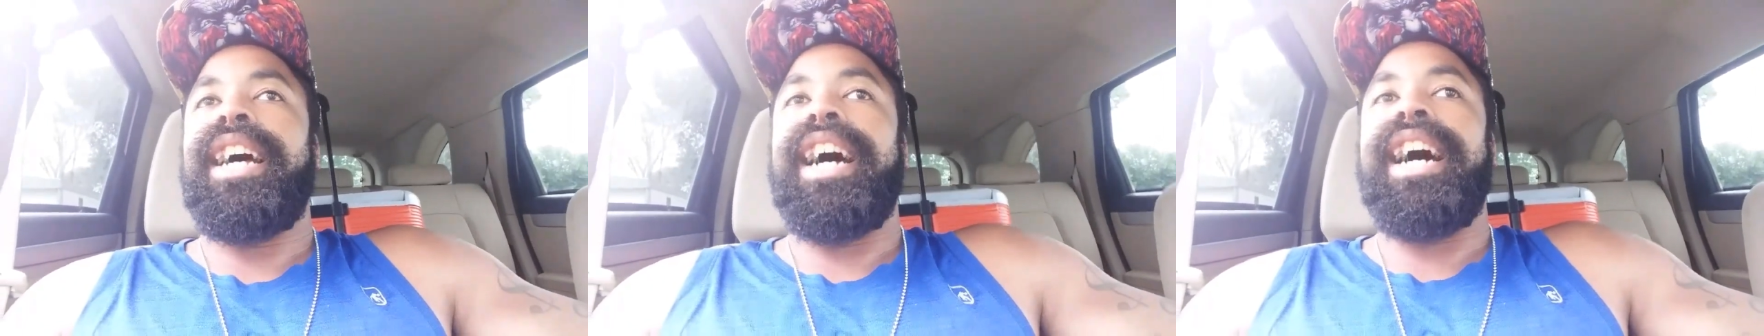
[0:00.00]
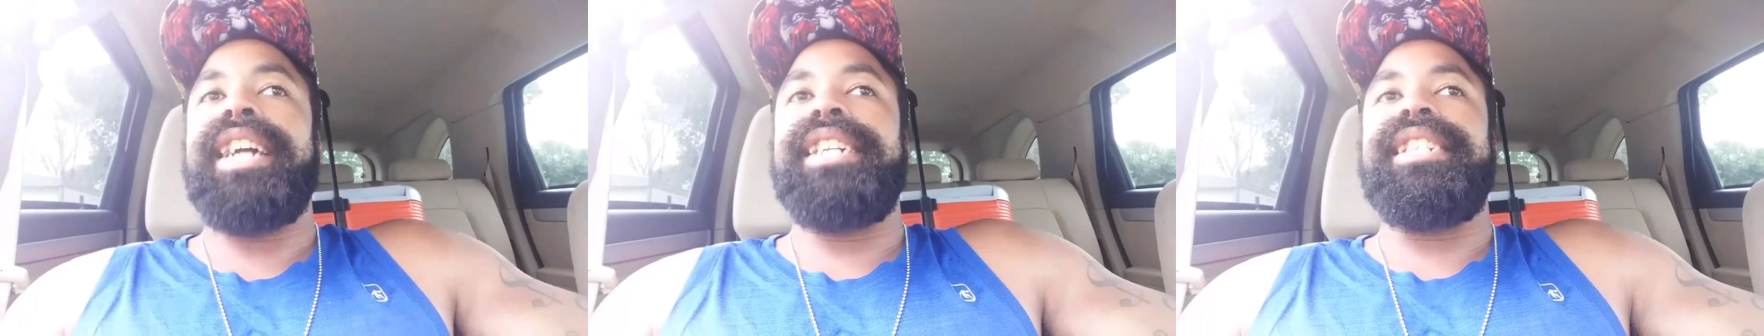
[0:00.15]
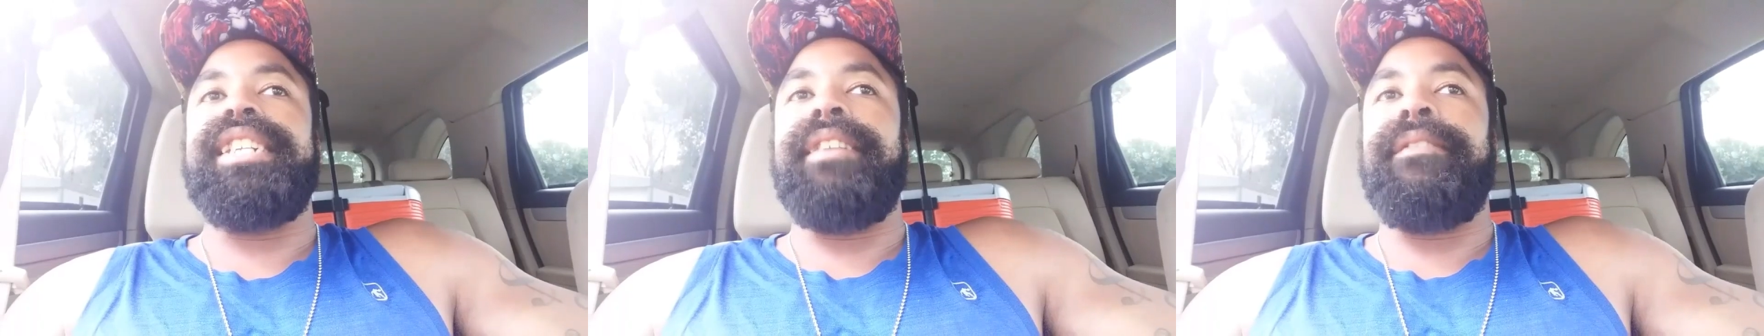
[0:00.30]

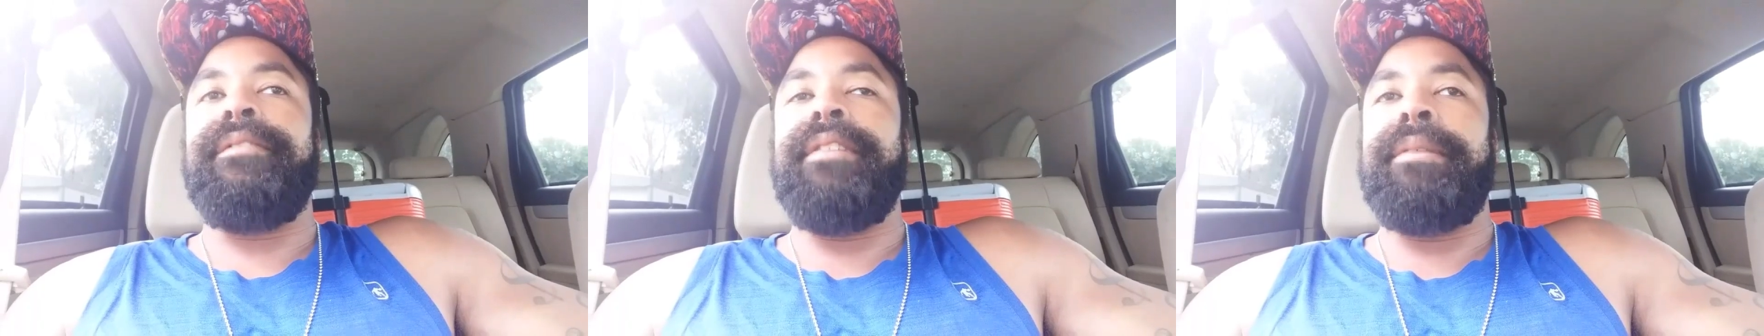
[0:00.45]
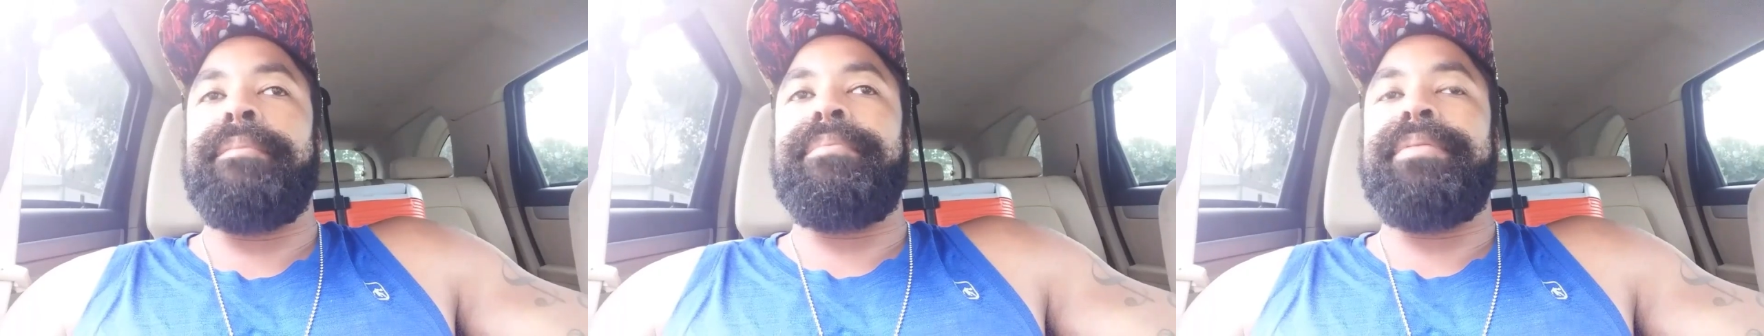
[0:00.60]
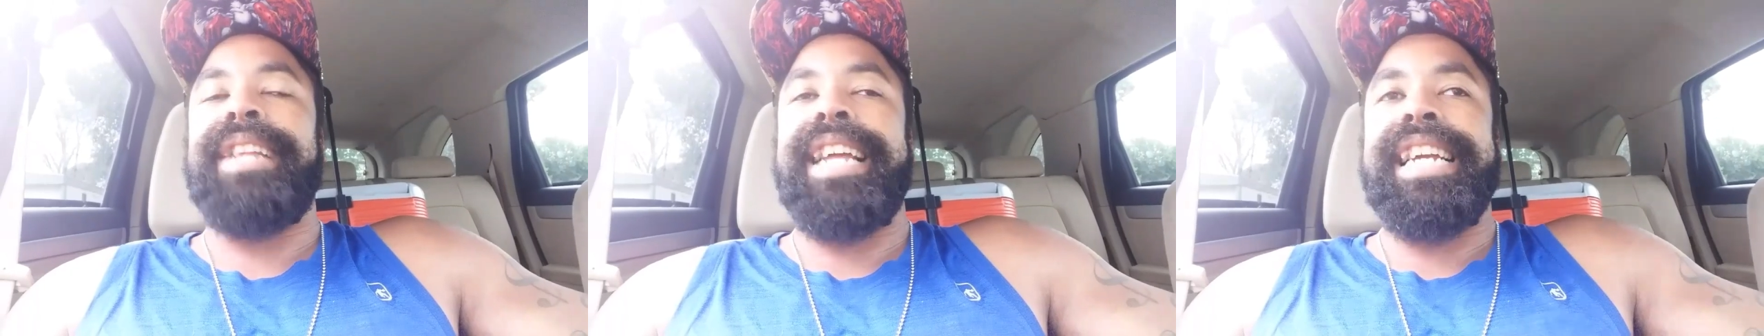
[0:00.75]
a
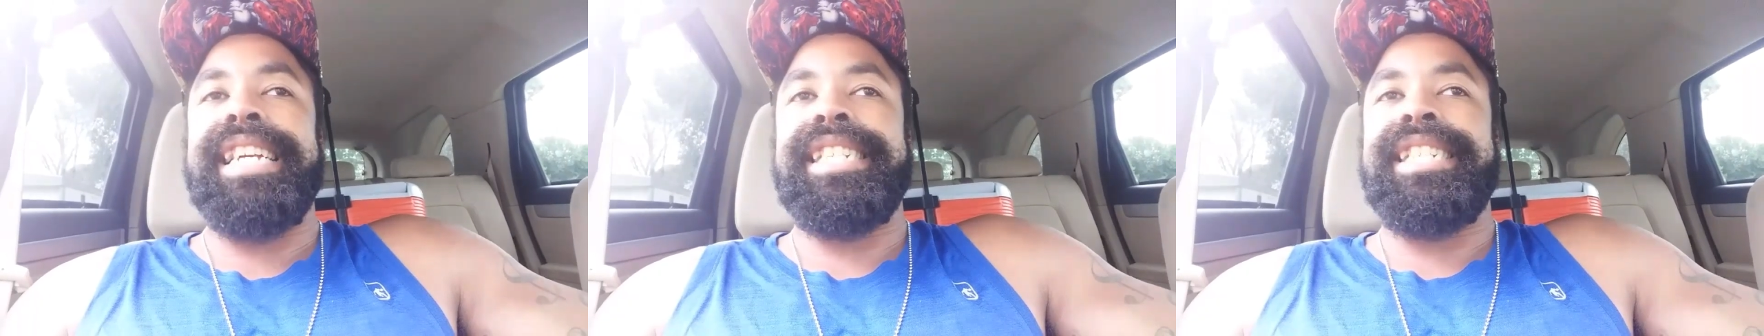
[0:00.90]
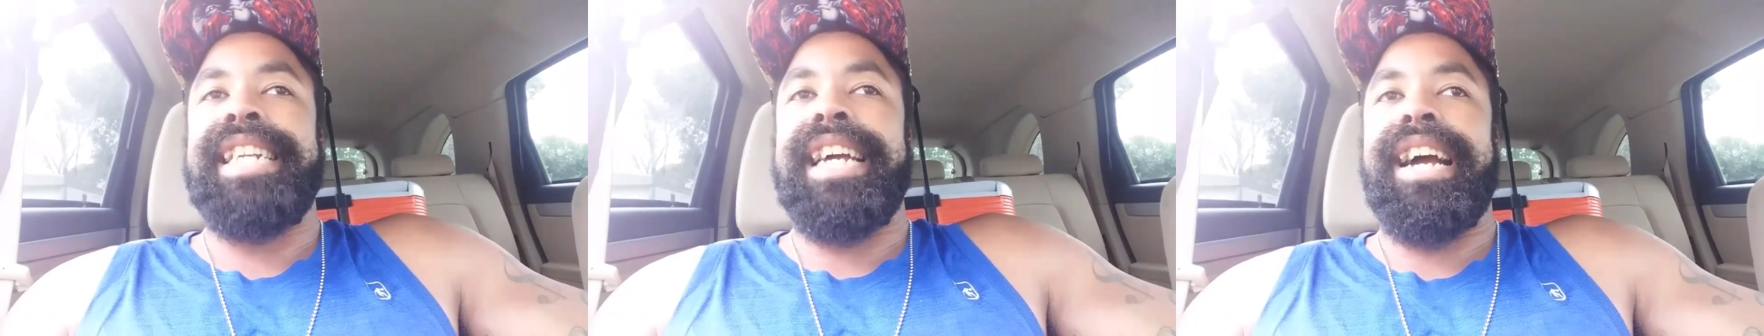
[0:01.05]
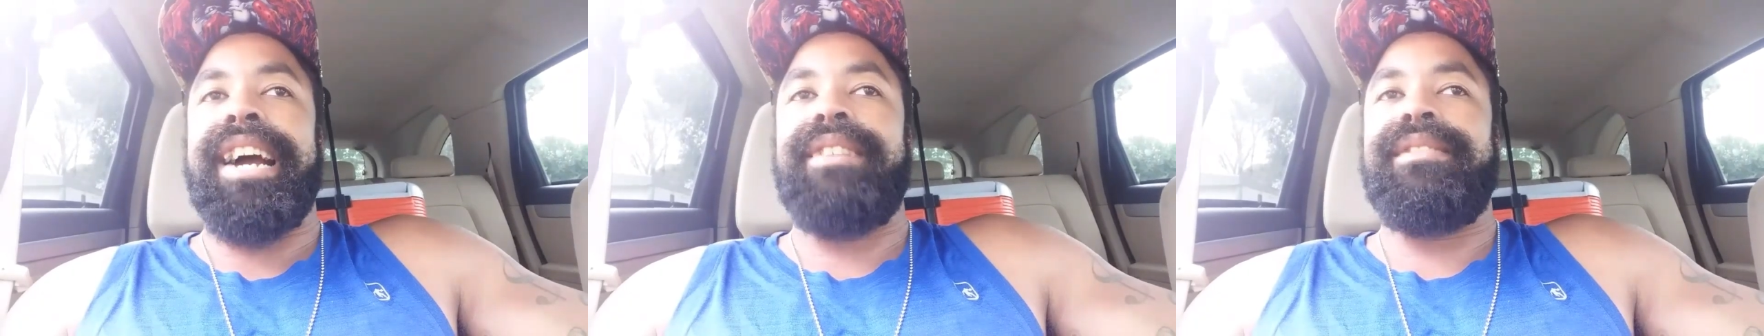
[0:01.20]
different
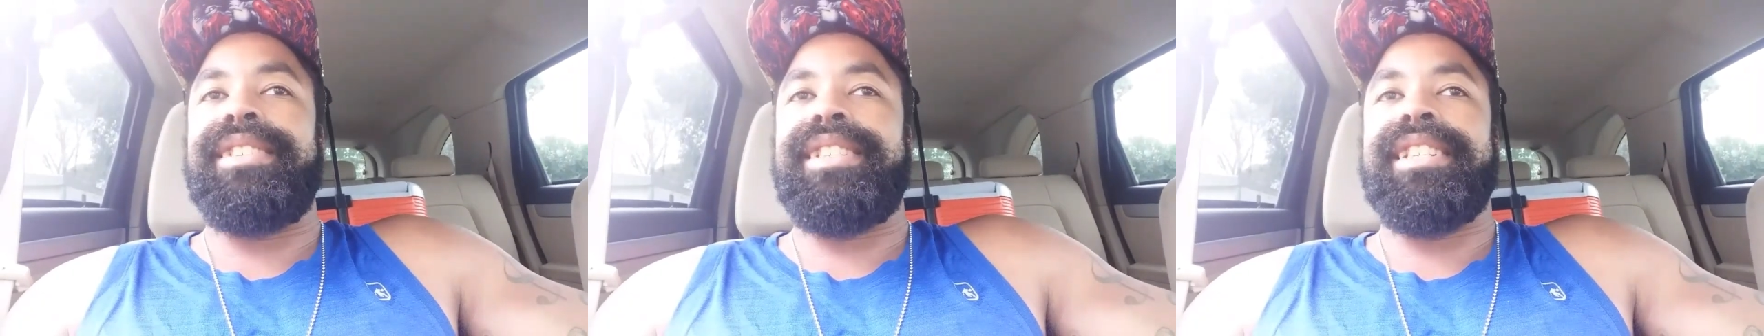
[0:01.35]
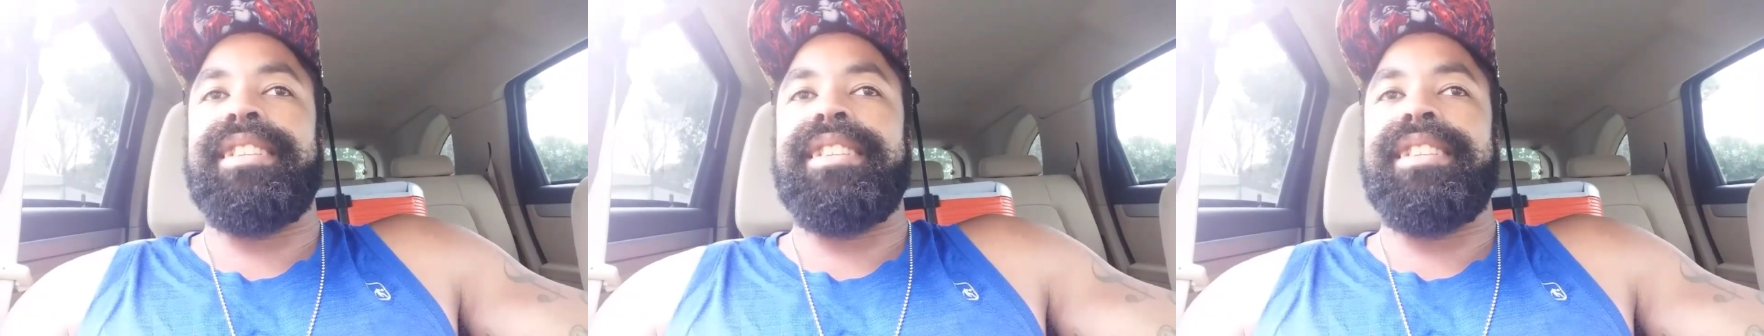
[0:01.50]
place now.